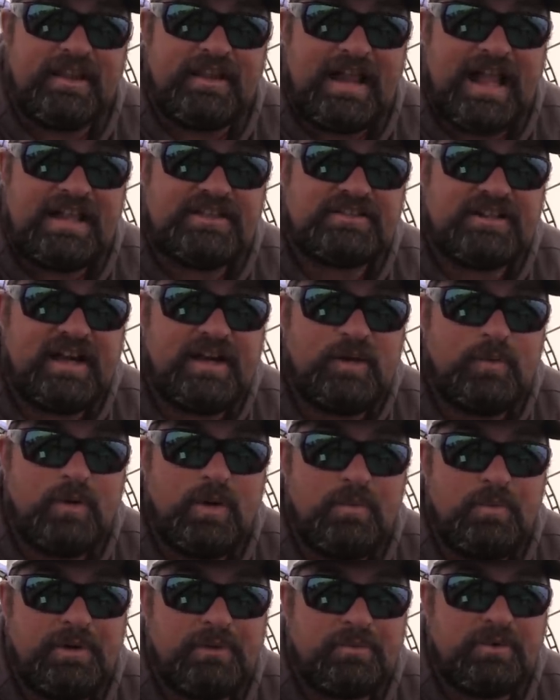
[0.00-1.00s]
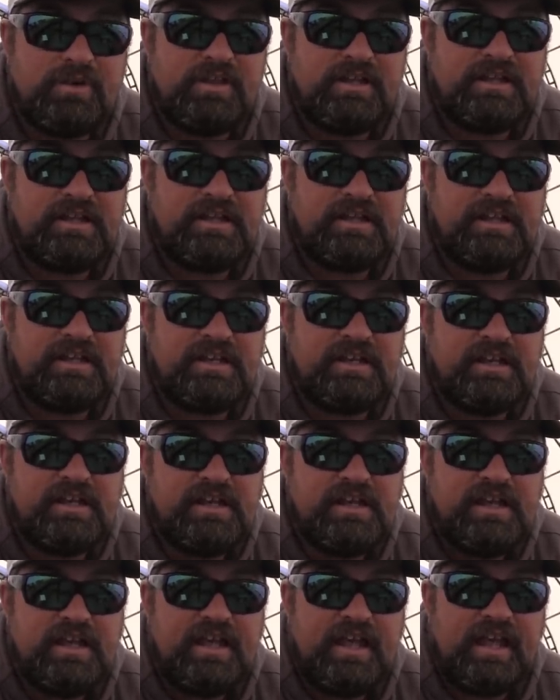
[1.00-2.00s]
And that's kind of what we really need
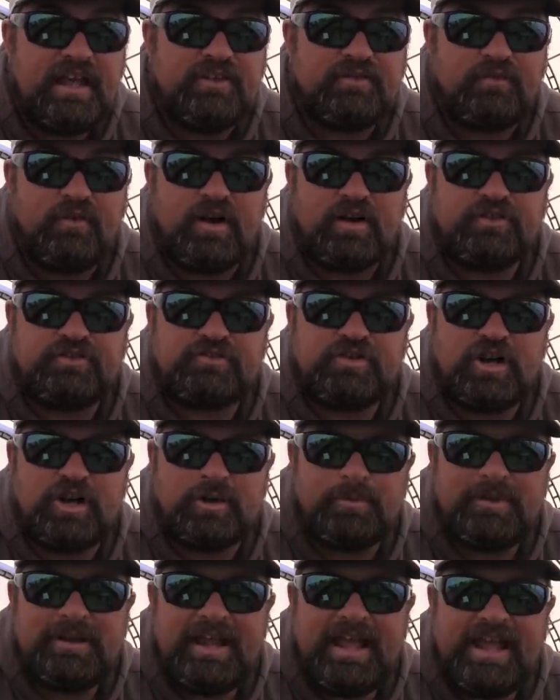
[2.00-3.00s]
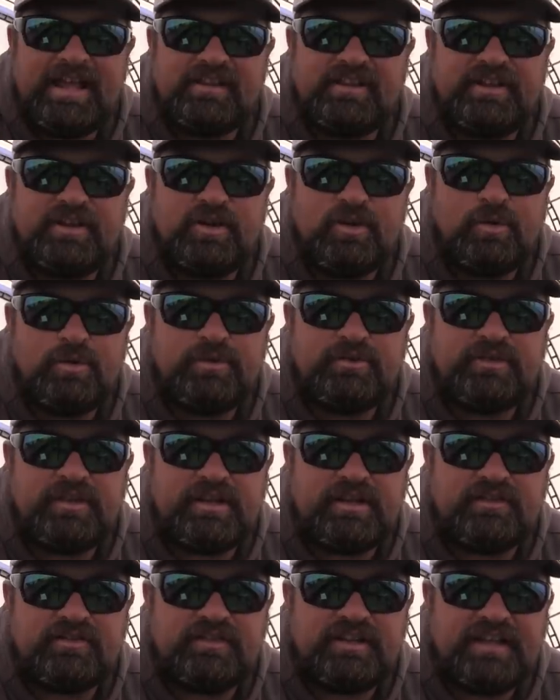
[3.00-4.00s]
as far as tournament angling goes,
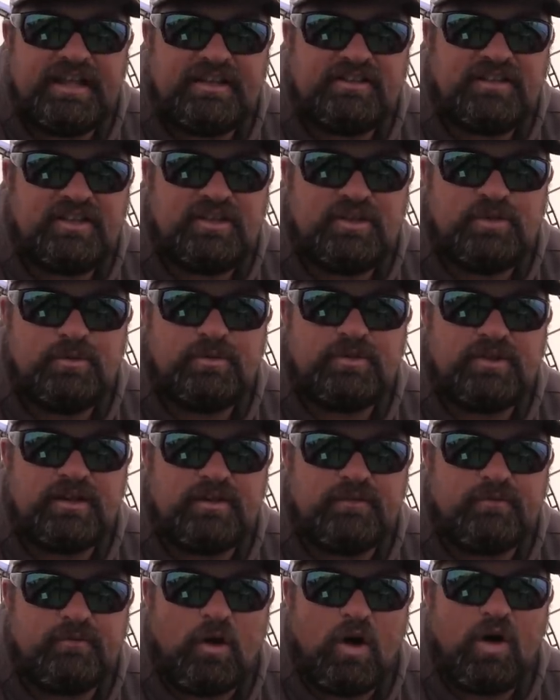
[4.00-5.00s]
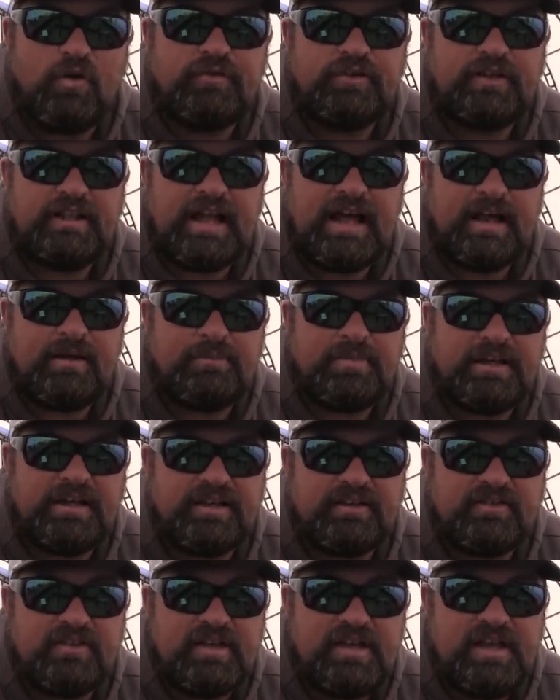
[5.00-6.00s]
is to get the youth involved in that,
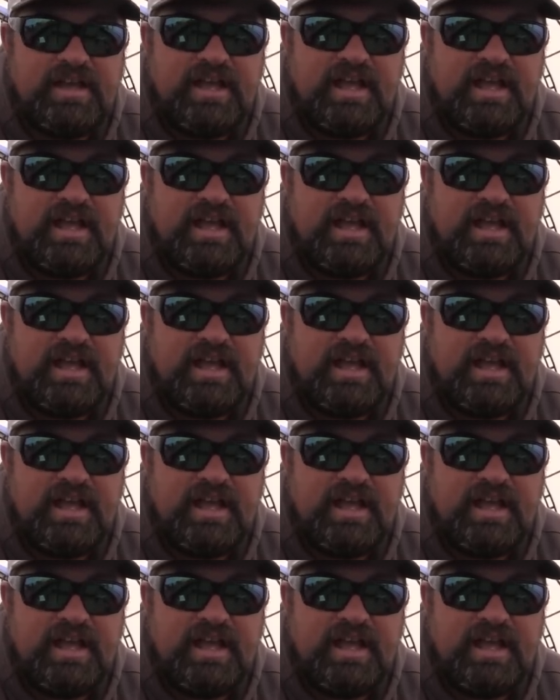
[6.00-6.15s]
because